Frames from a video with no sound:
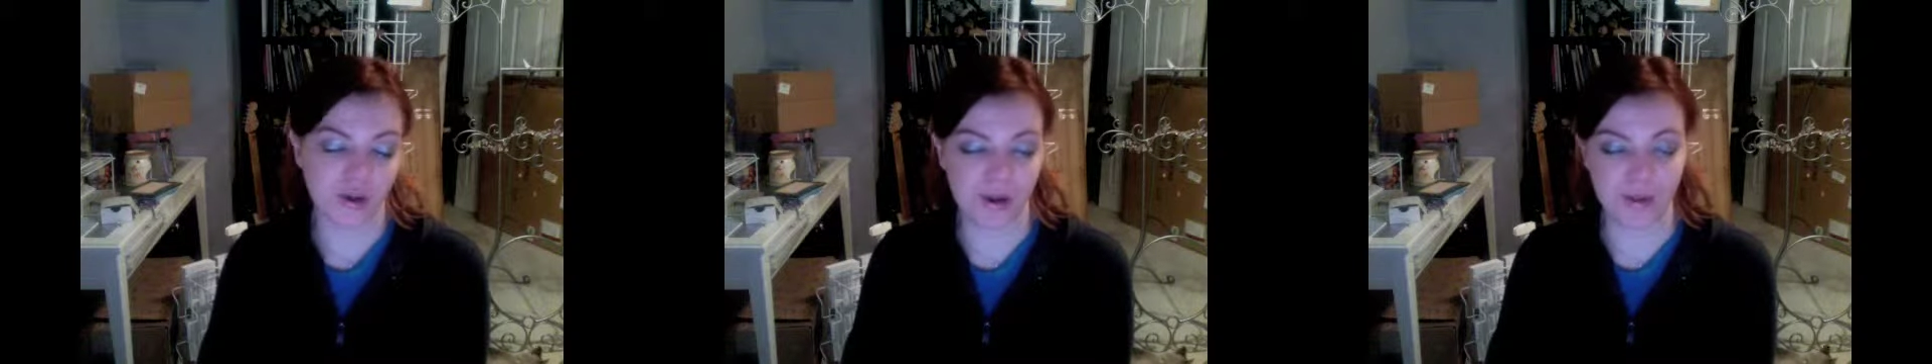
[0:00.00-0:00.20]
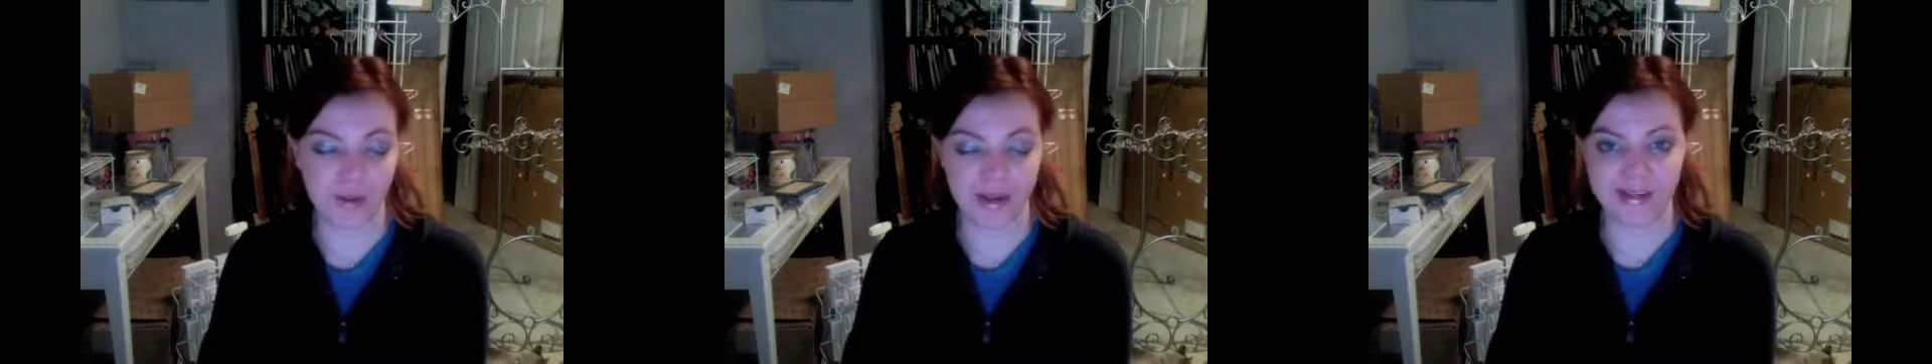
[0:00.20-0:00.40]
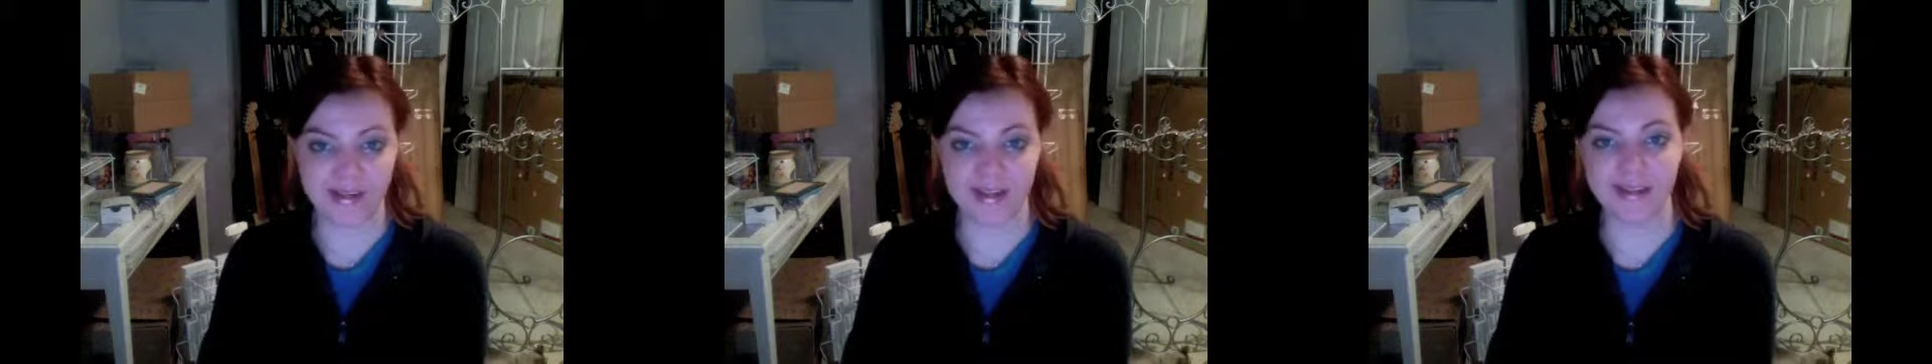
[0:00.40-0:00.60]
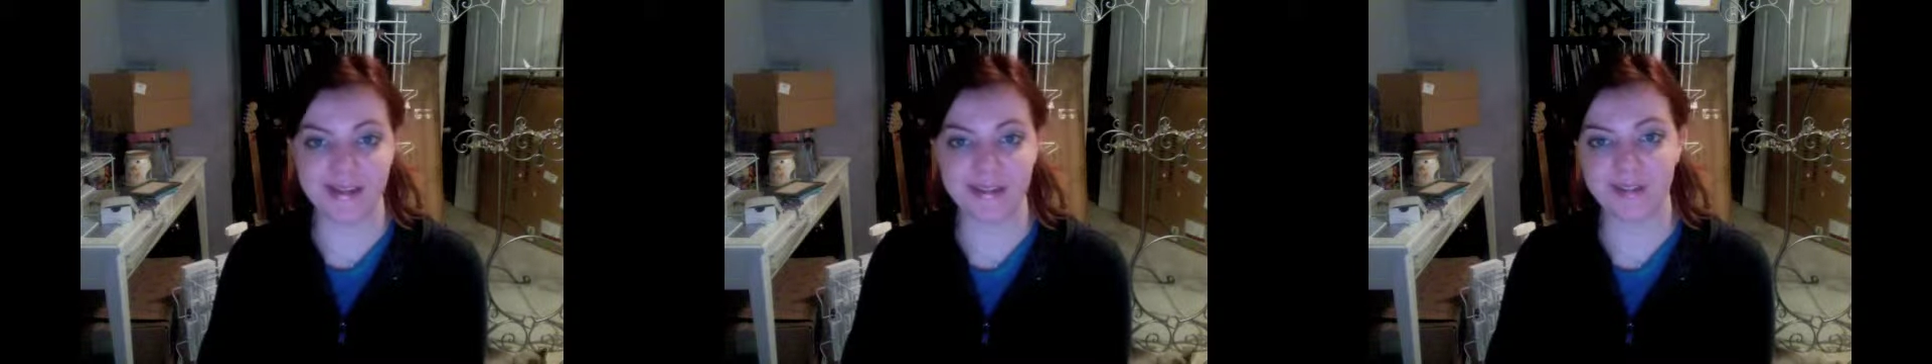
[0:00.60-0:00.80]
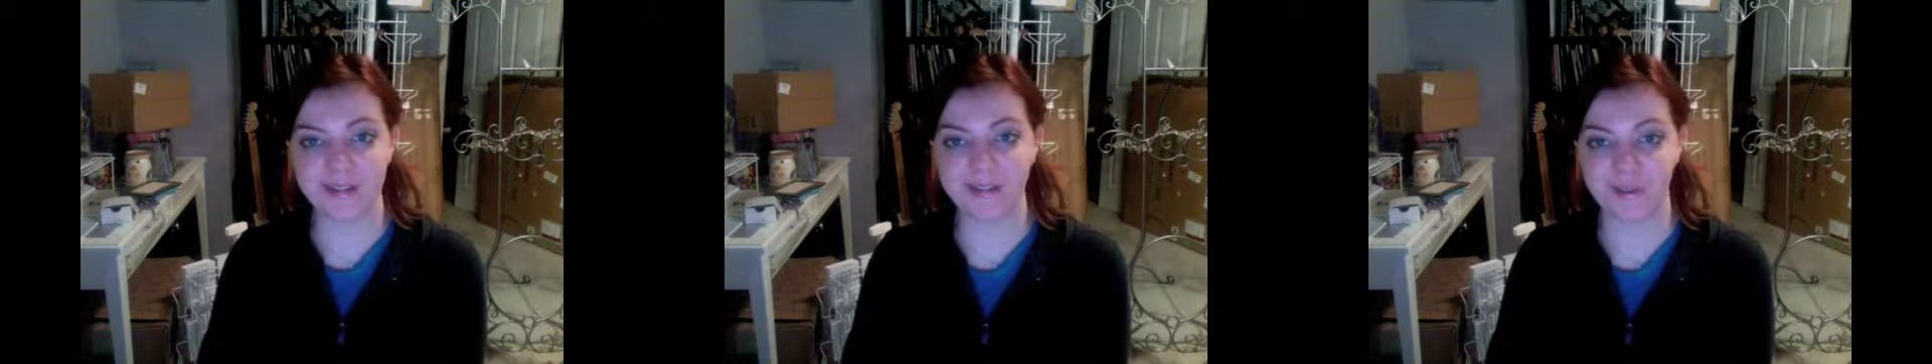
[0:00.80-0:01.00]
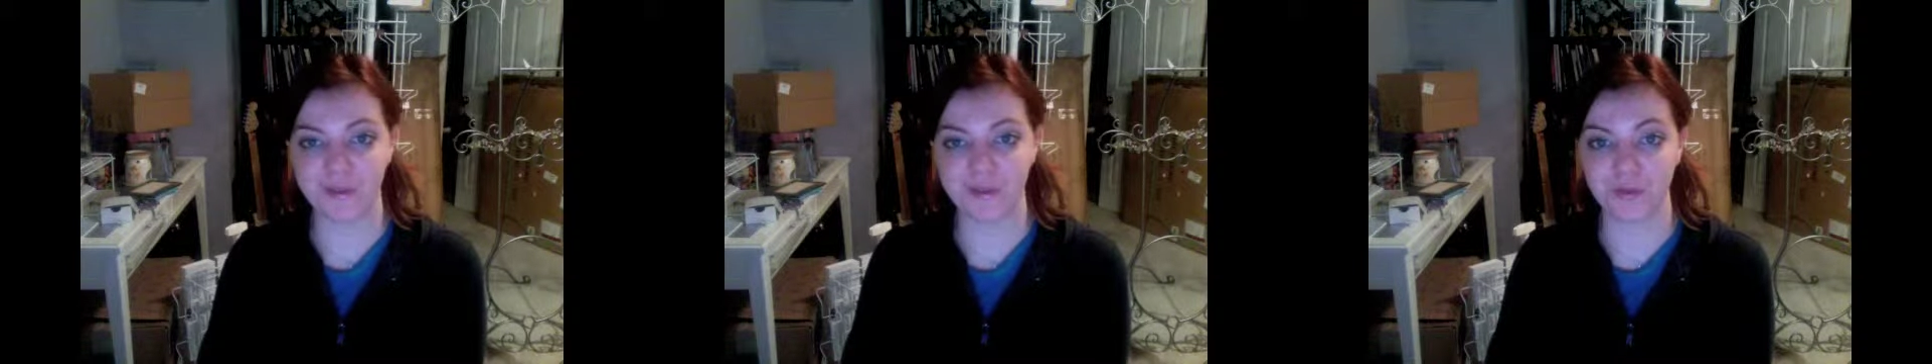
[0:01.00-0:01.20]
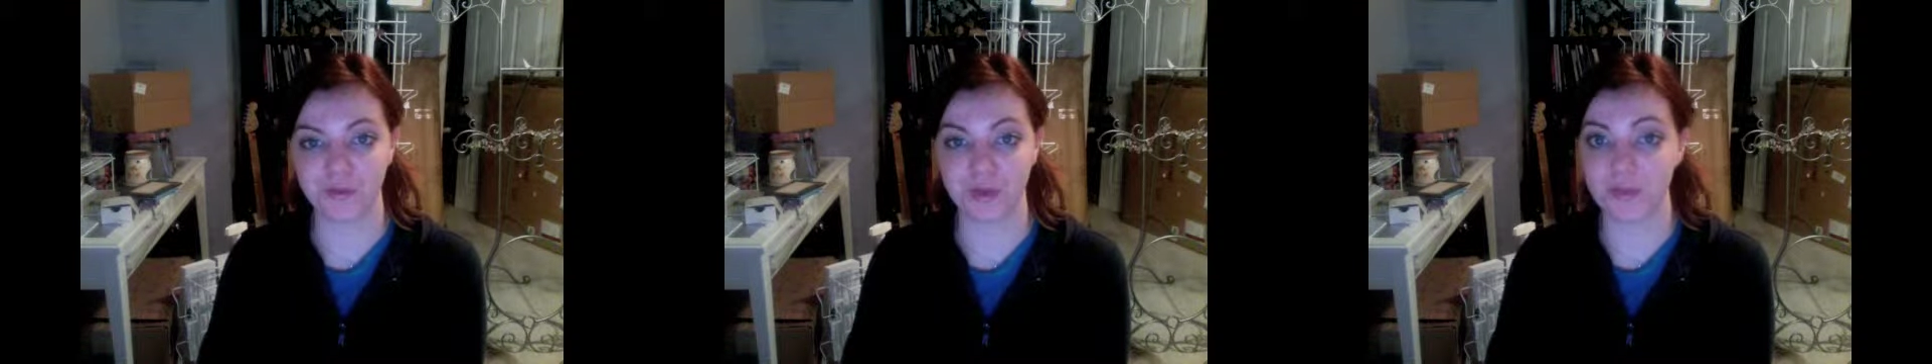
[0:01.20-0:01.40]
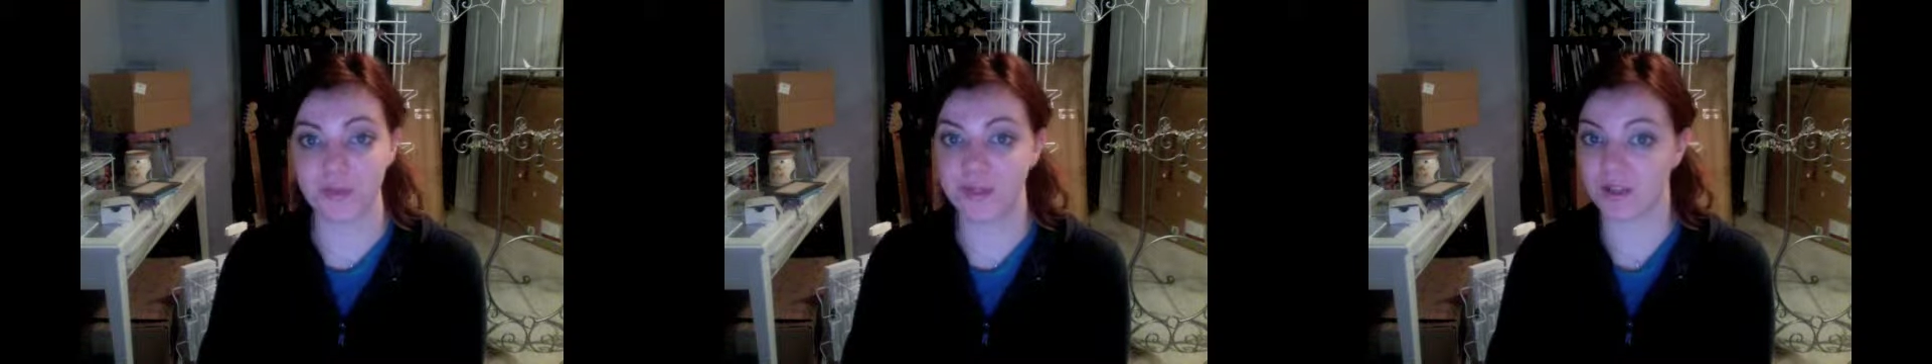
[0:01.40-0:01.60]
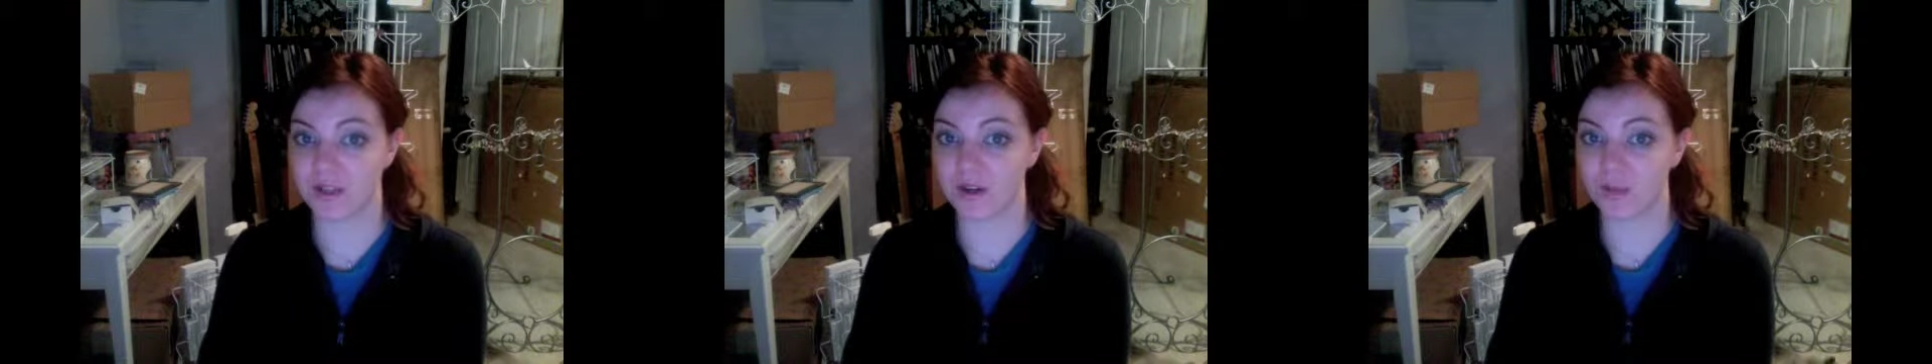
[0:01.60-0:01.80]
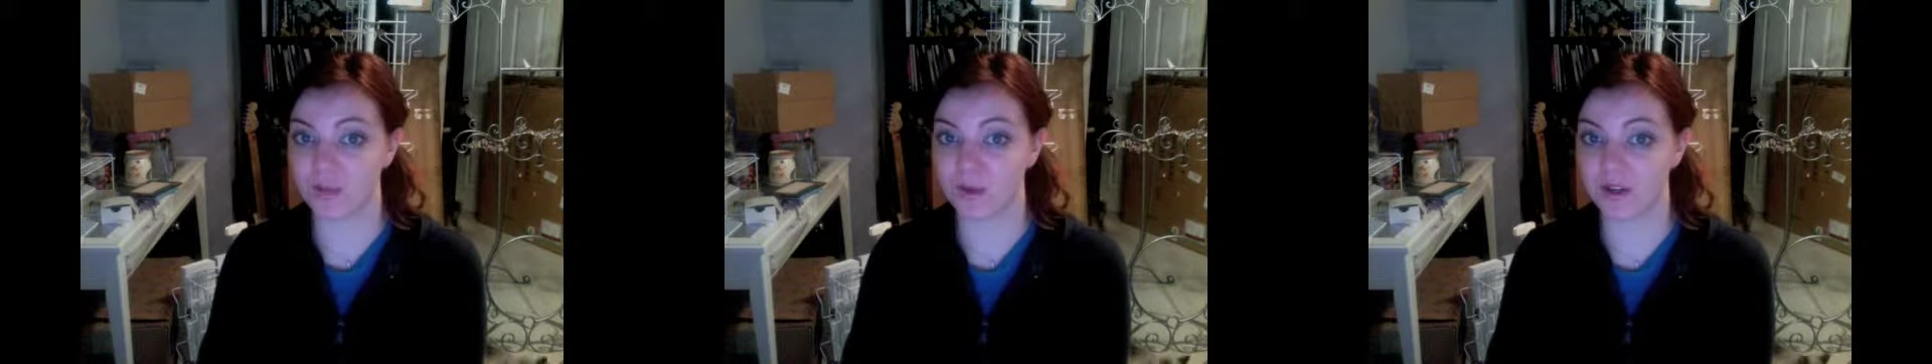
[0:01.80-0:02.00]
way to get free piece of
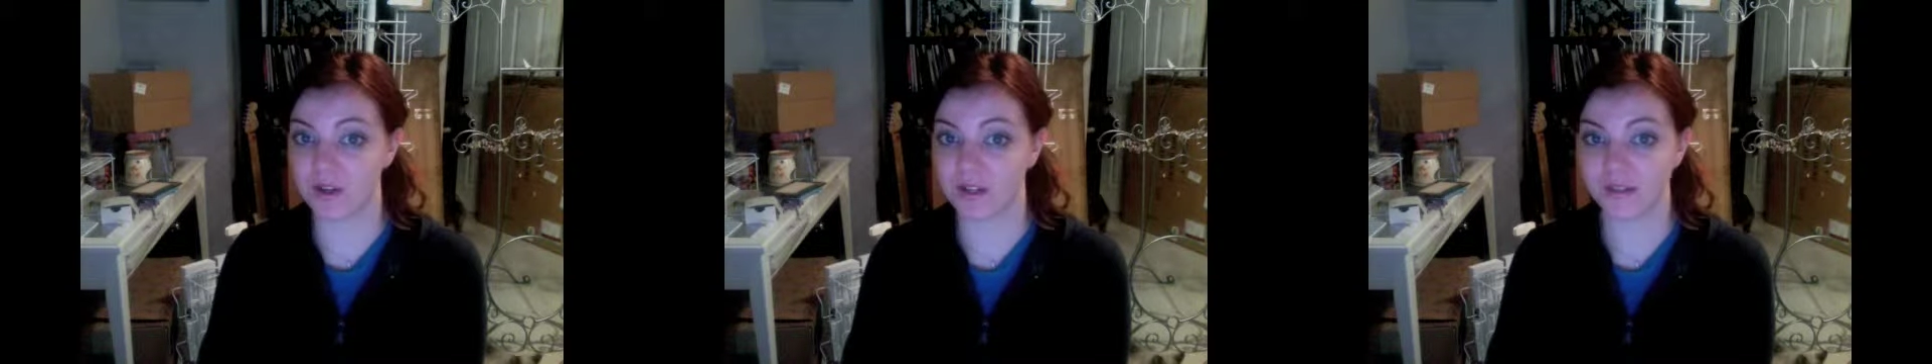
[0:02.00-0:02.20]
artwork.